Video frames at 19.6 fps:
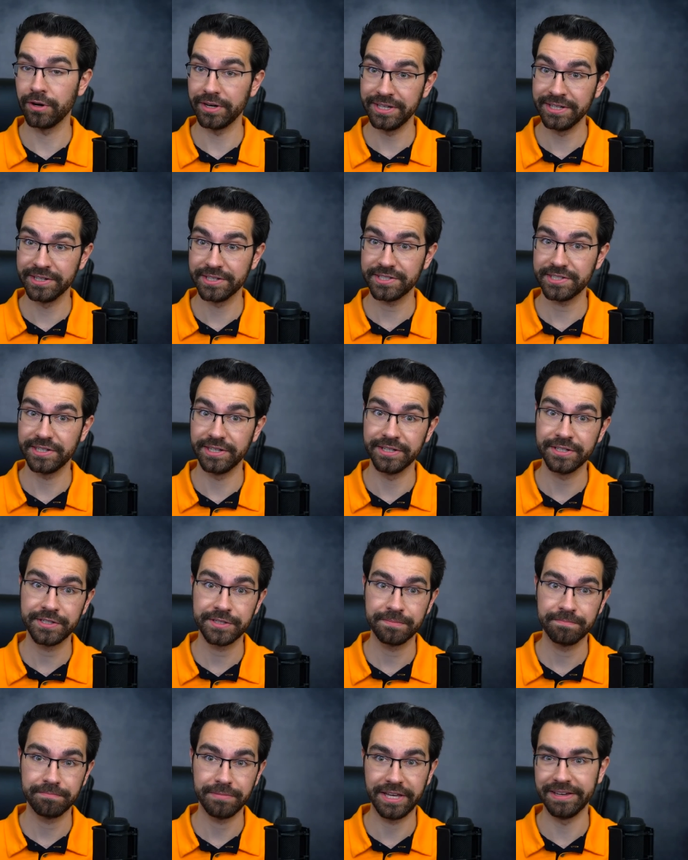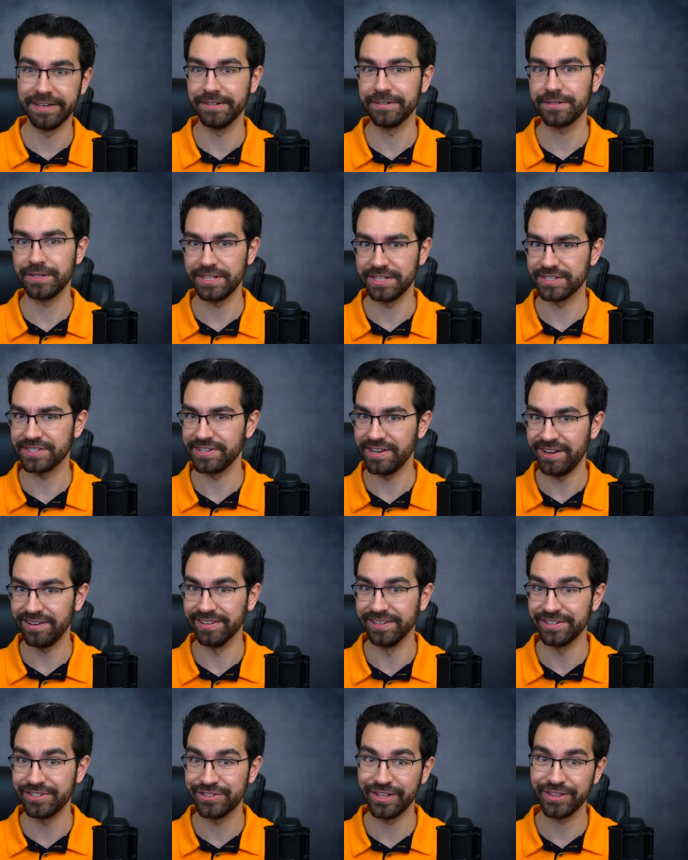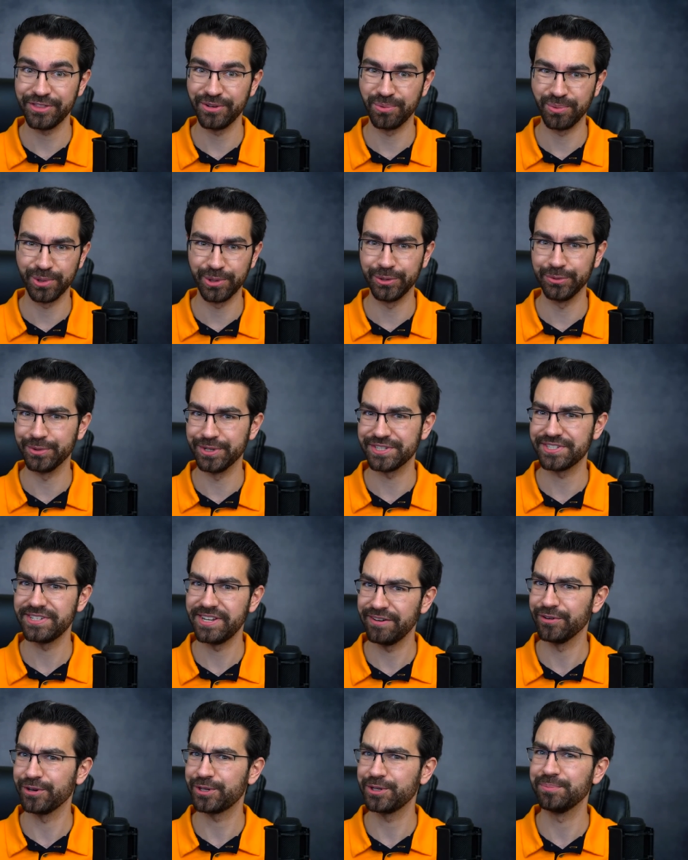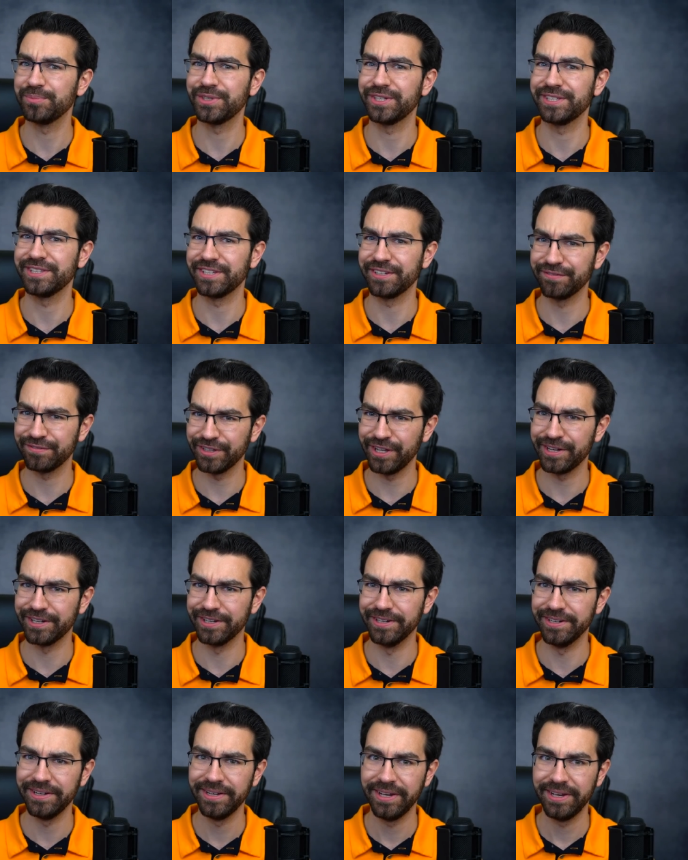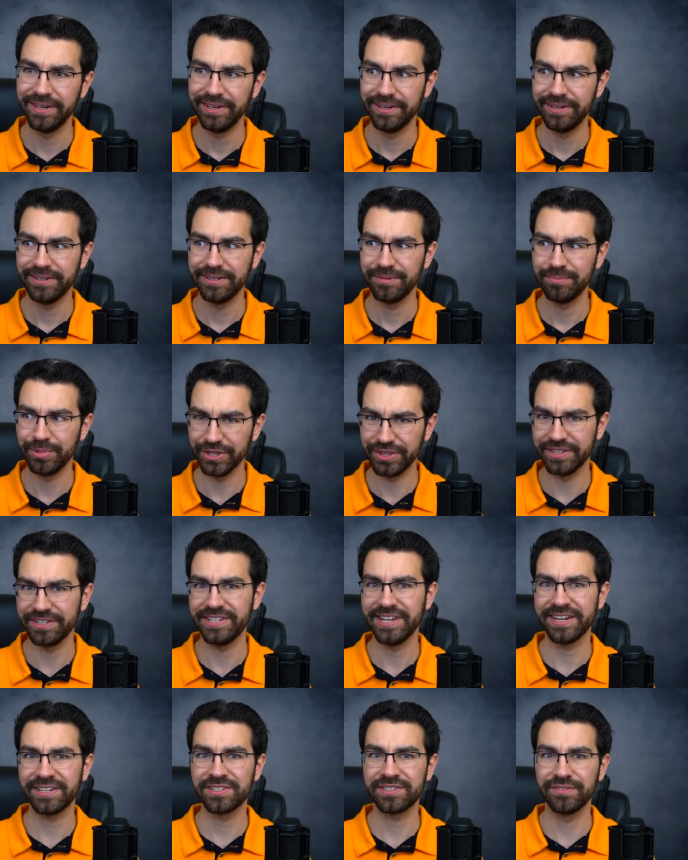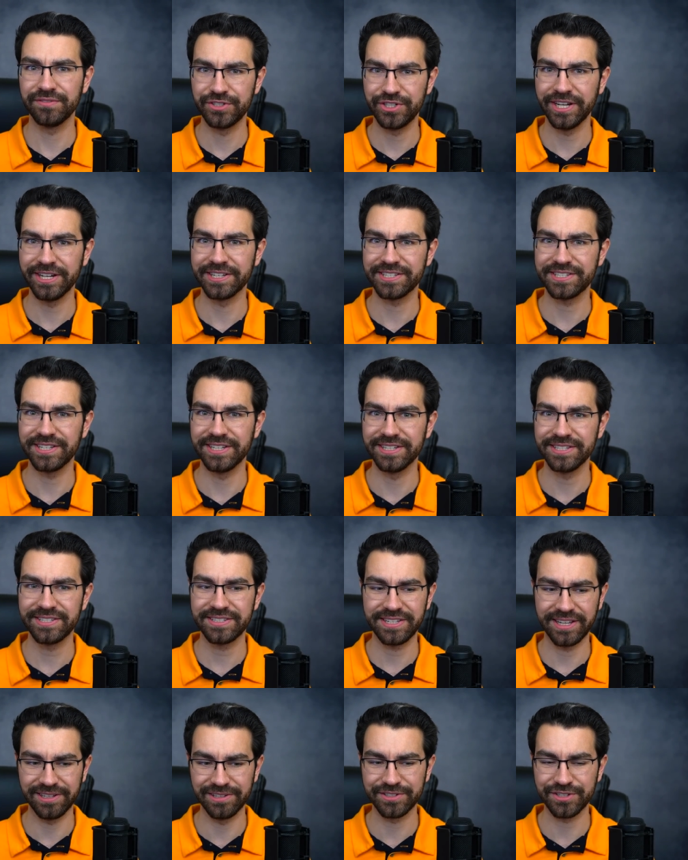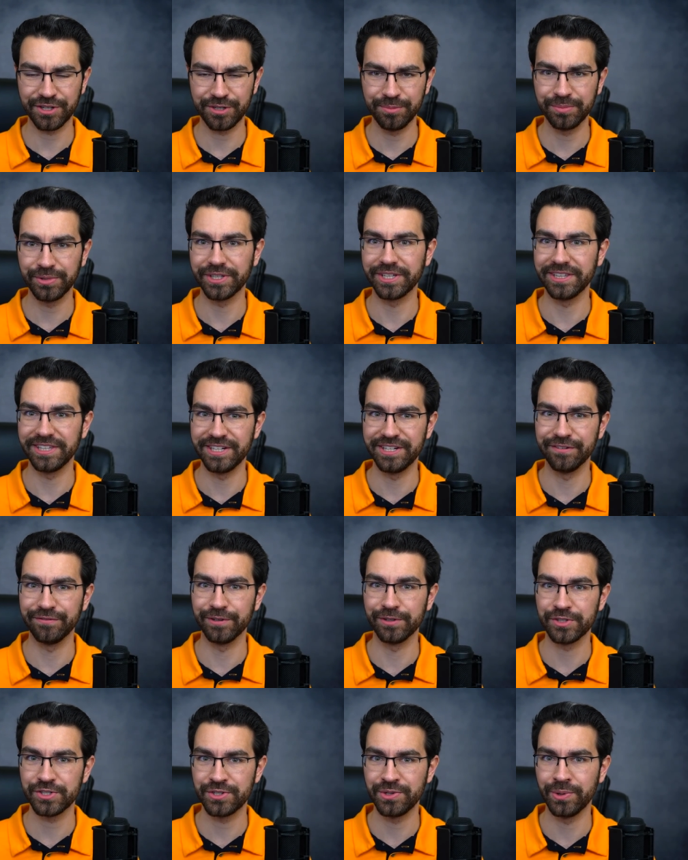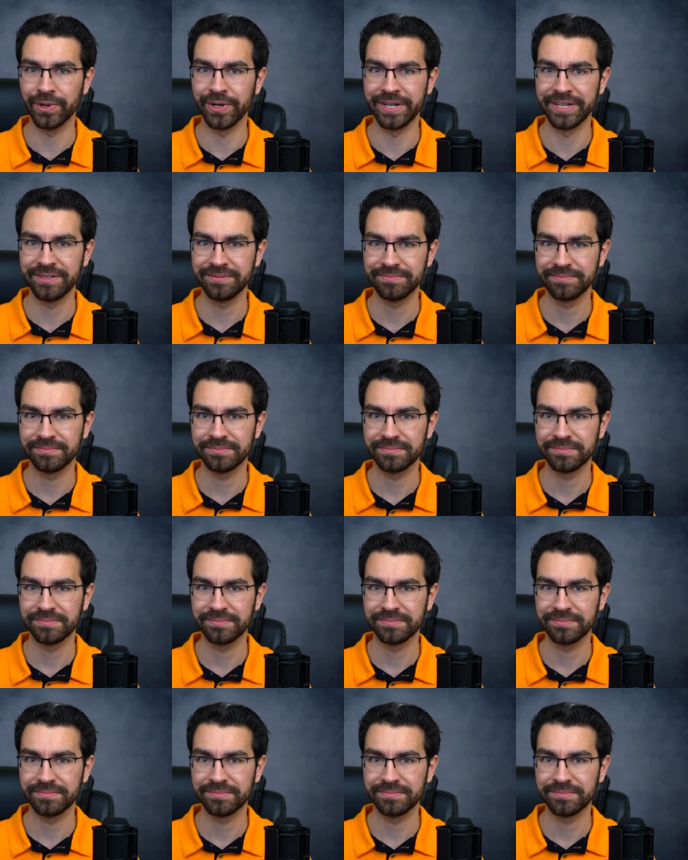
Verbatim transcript: are innocent, and his knowledge that the world was never completely flooded, but the text of Genesis tells a completely different story.